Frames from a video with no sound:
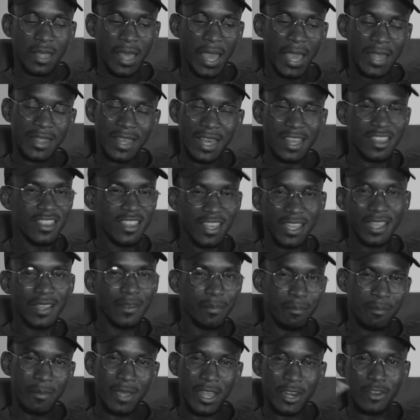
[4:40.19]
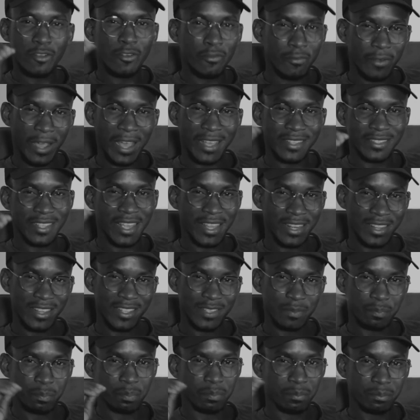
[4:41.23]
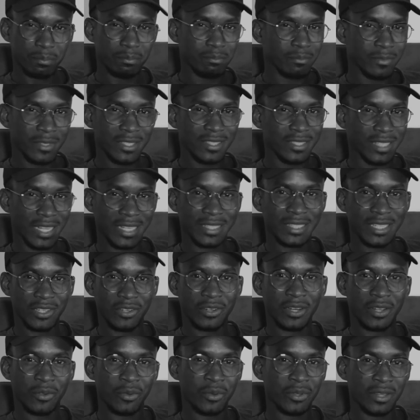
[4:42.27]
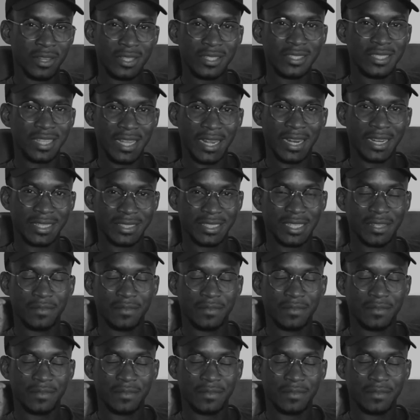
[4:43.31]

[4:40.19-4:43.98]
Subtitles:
And I think many of us are in this category or this character.